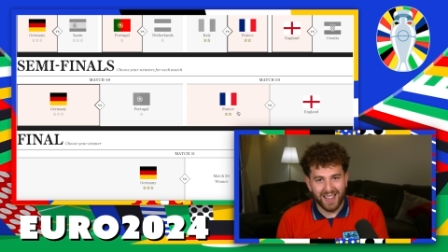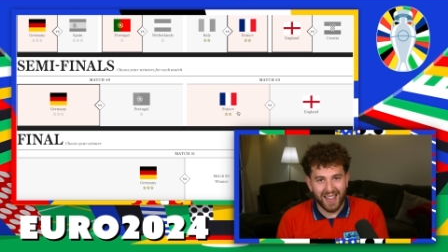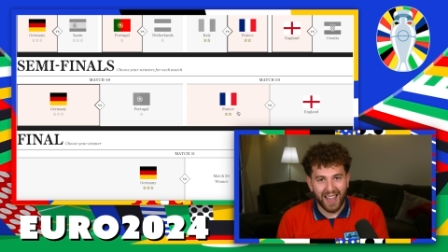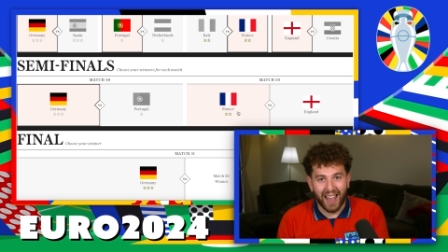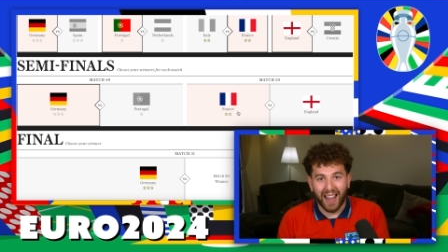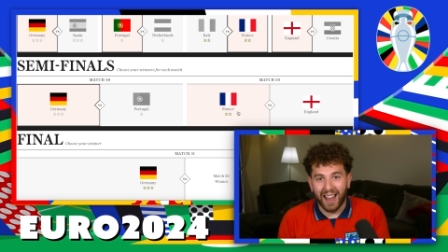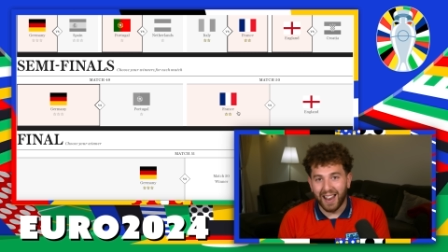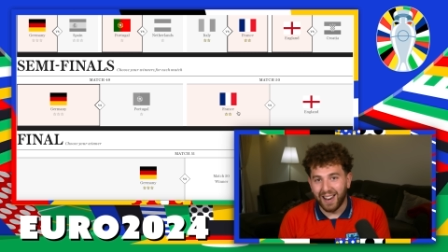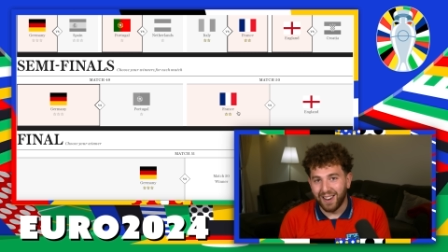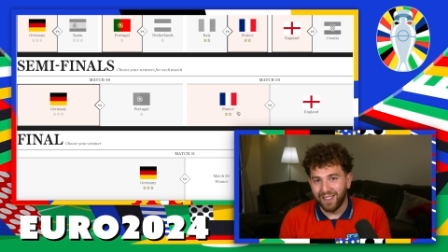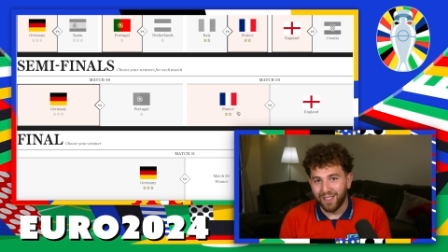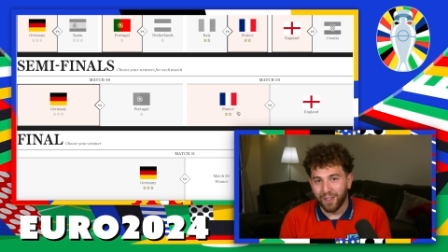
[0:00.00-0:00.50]

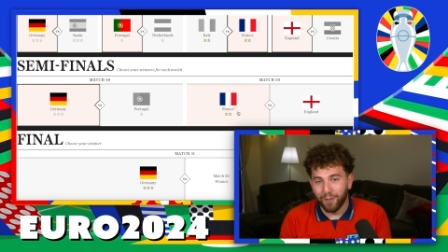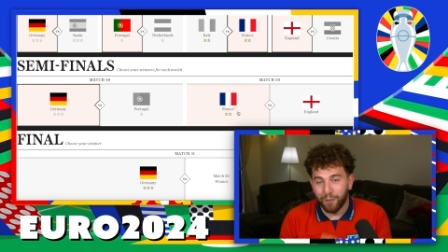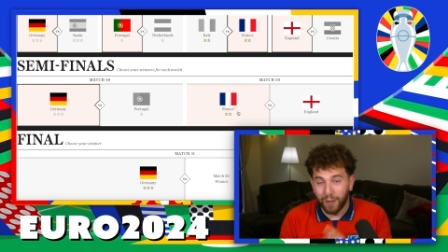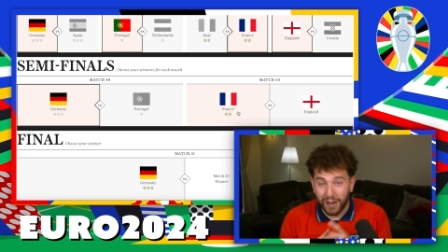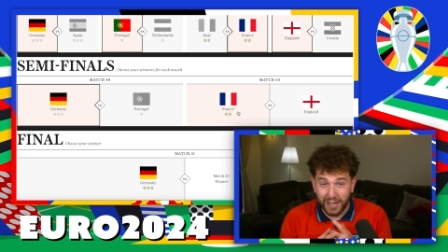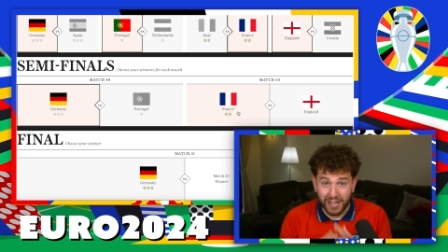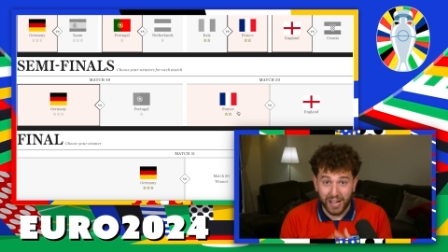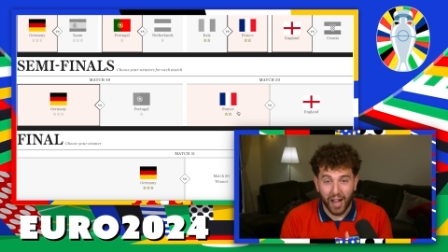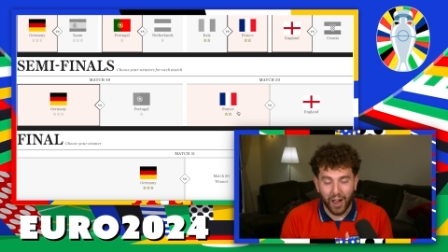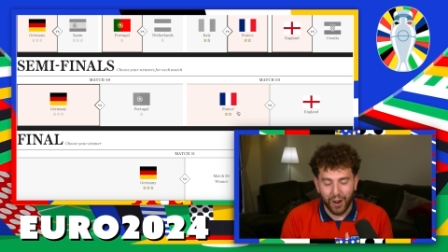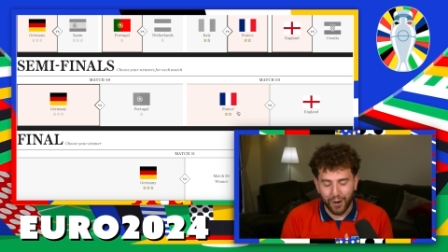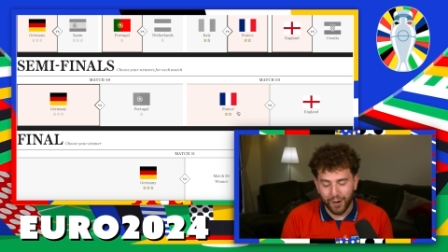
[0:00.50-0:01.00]
in the
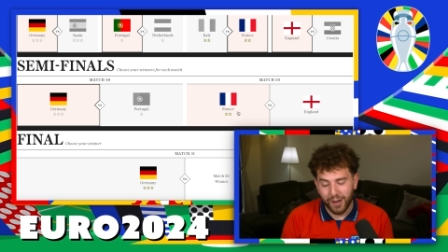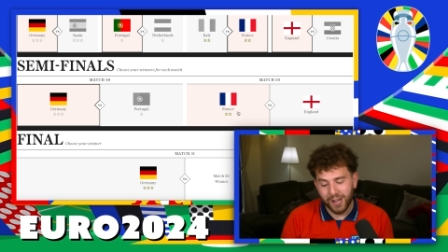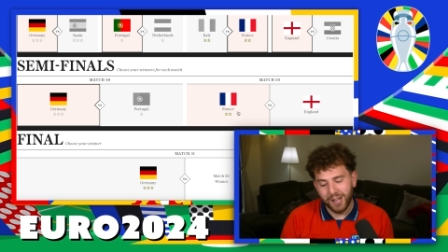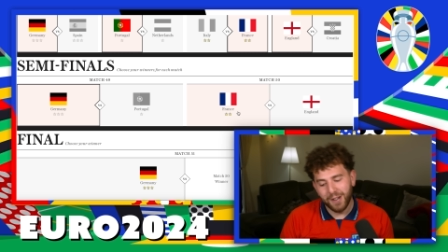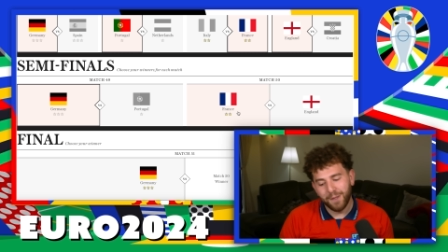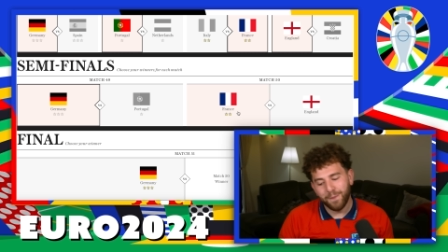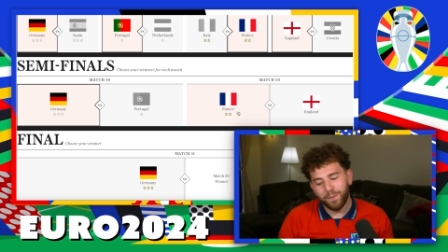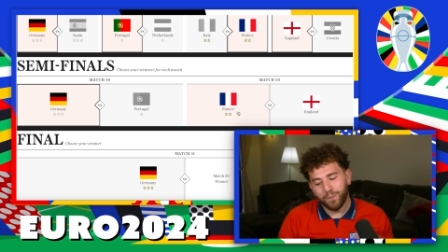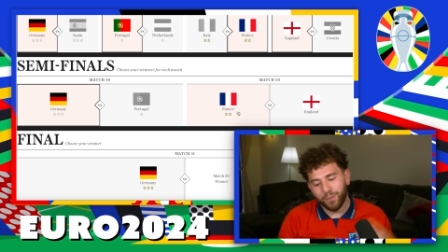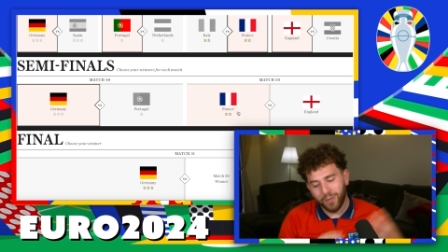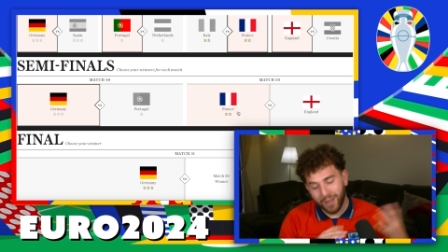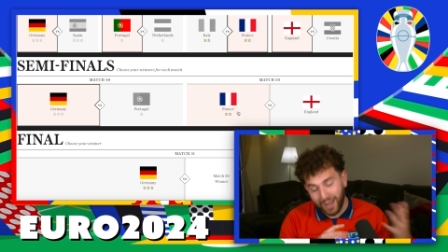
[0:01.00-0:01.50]
video,
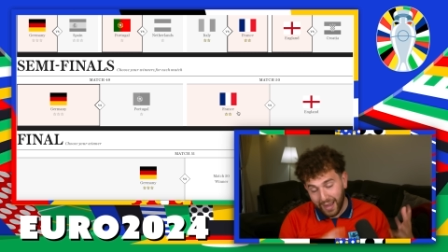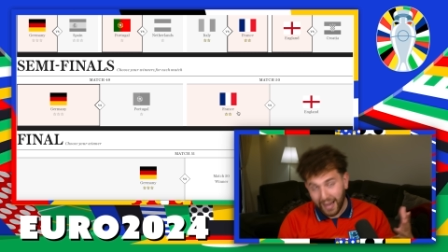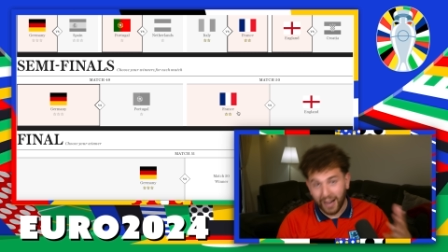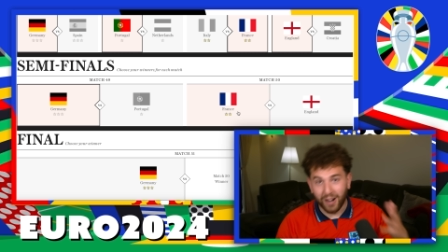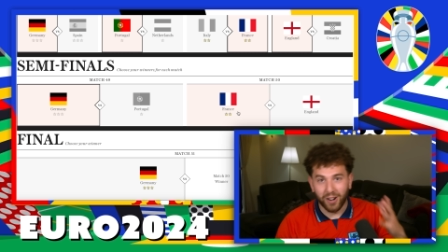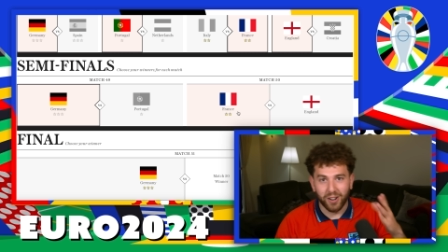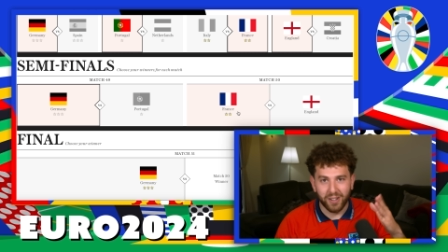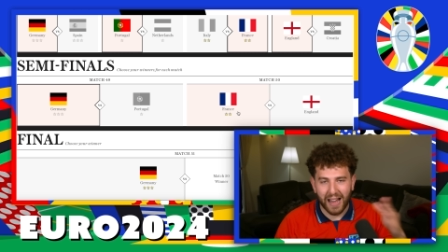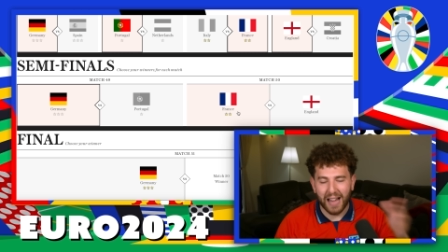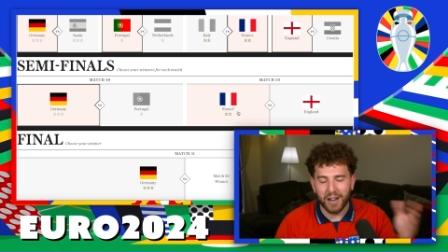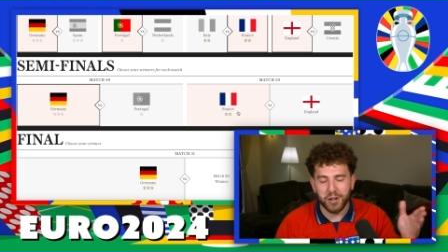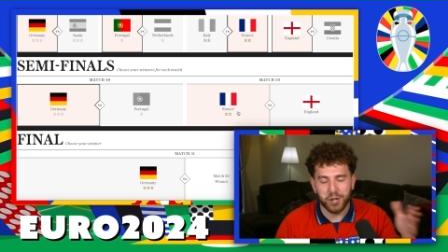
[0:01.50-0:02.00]

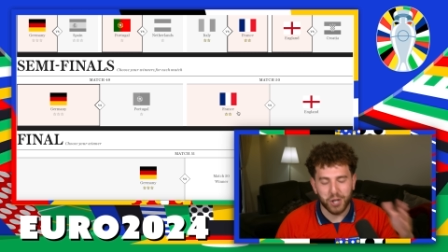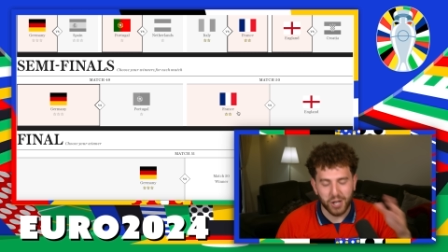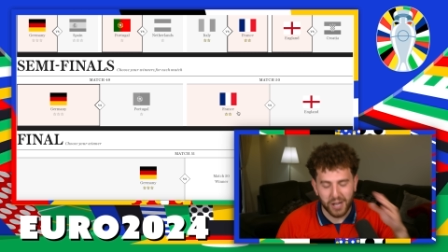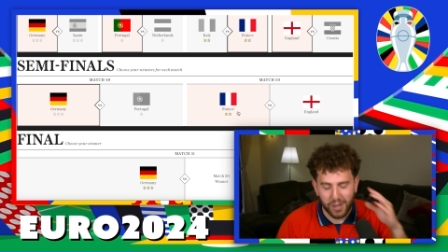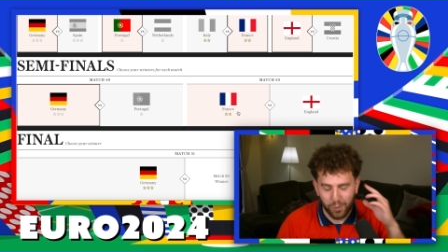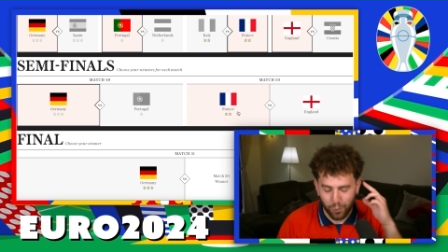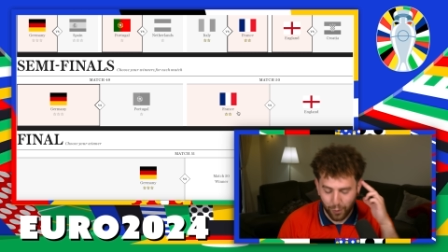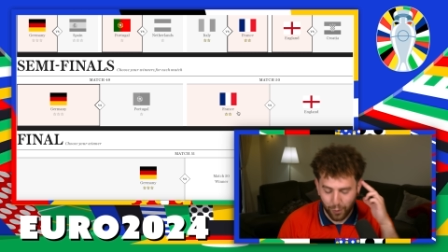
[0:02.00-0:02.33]
England actually